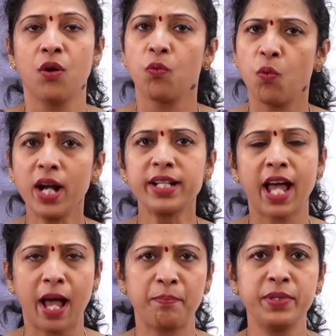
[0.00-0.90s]
What
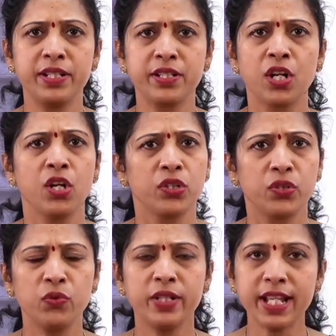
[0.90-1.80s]
happened
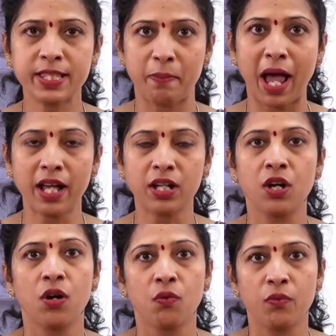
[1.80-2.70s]
2 days back
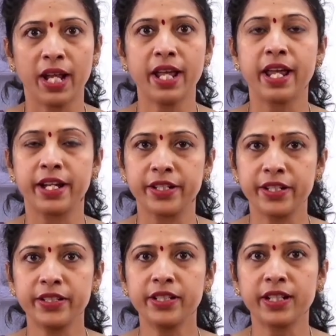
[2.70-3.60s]
when I
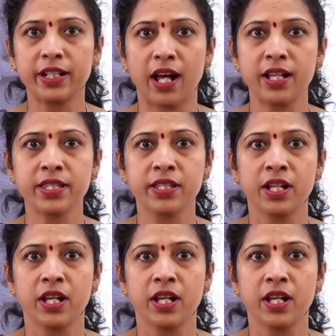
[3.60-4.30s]
entered the class?